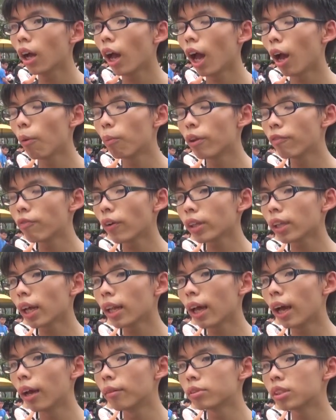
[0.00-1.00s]
Uh, we think
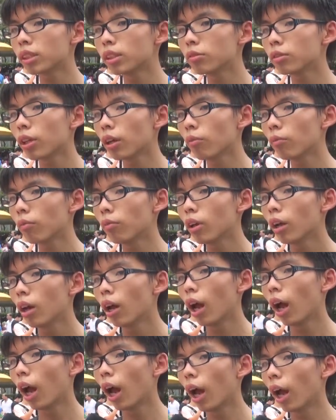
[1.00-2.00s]
that uh, students
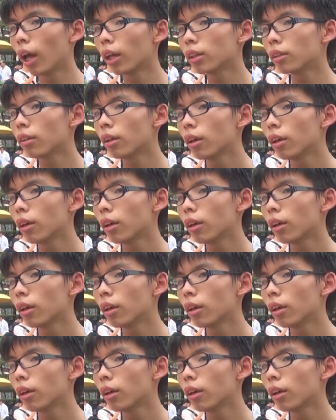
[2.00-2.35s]
uh,